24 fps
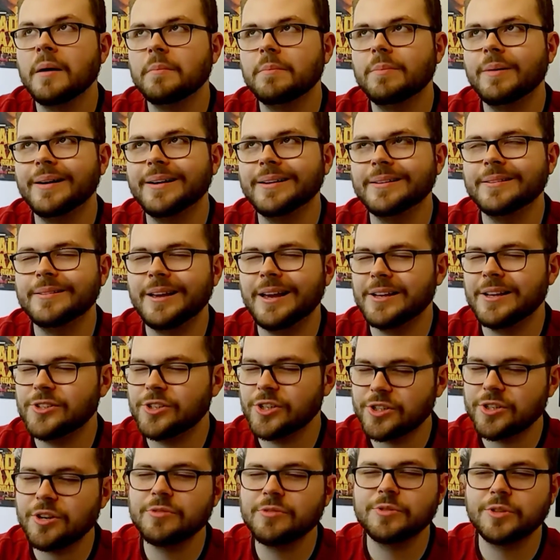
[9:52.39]
But it
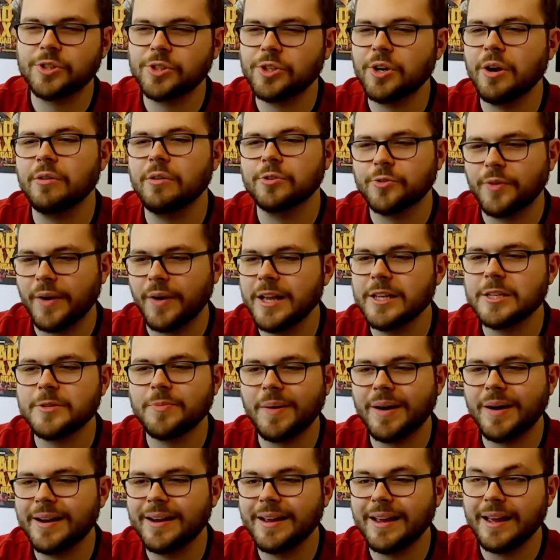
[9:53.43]
just goes to the show,
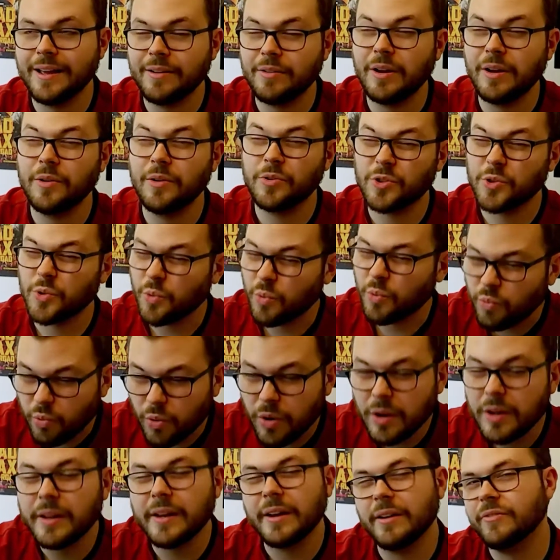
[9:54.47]
Trainspotting, it's a
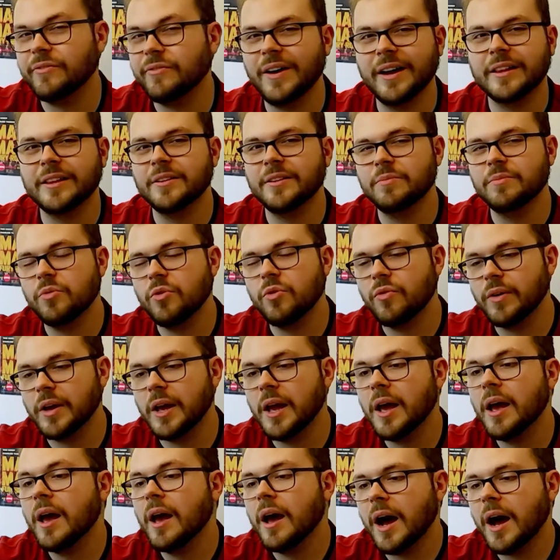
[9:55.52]
really effective movie.